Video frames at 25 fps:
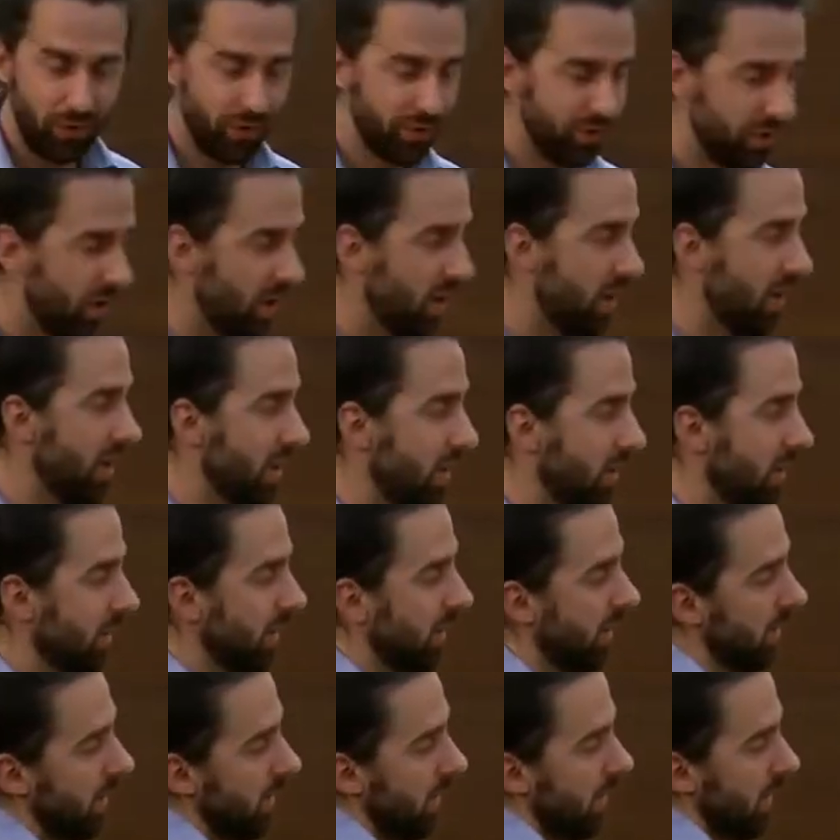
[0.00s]
online.
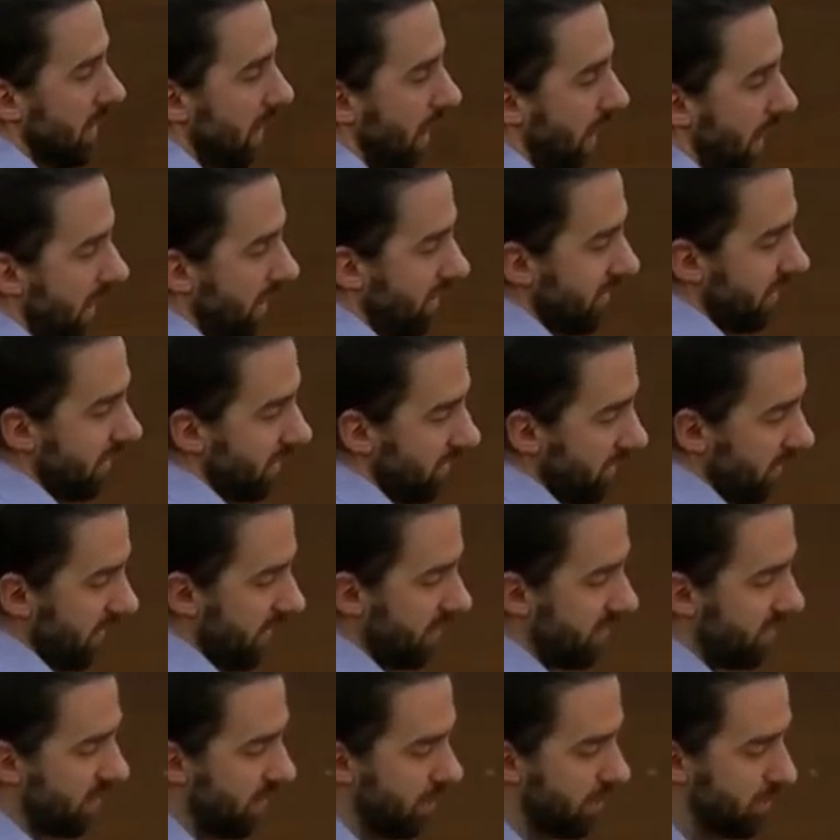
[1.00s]
I think that
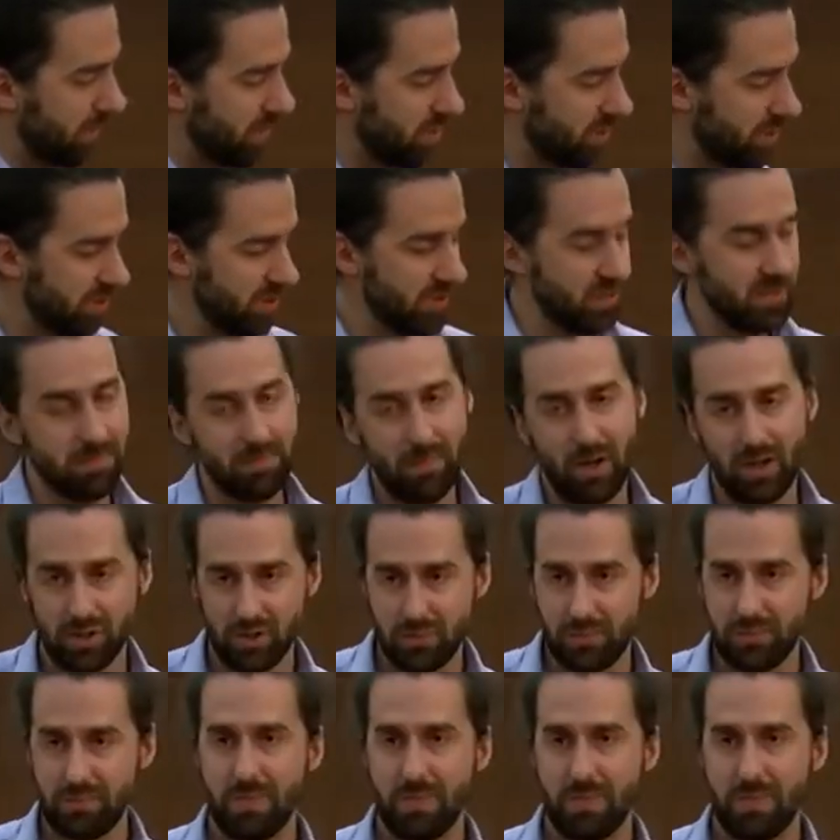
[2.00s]
there's going to be just as much